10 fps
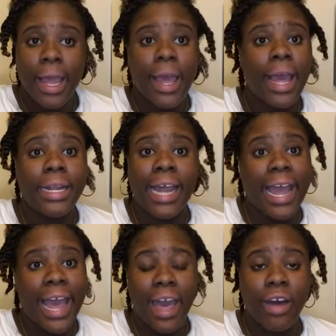and they
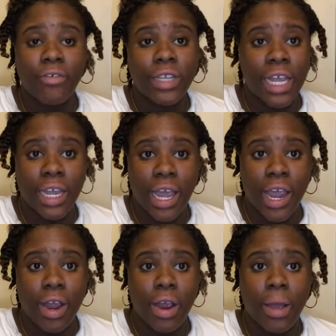have thick
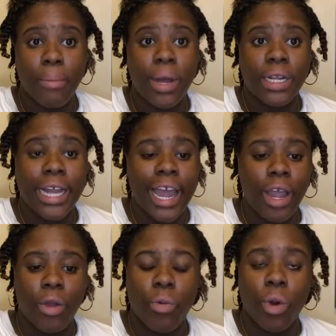hair, but
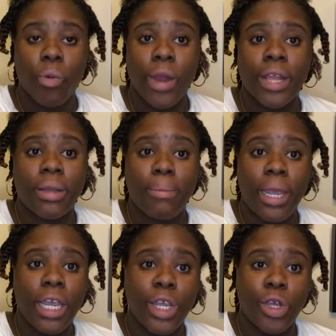they would rather
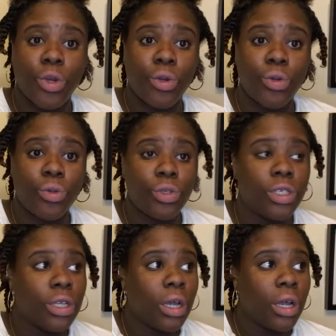me use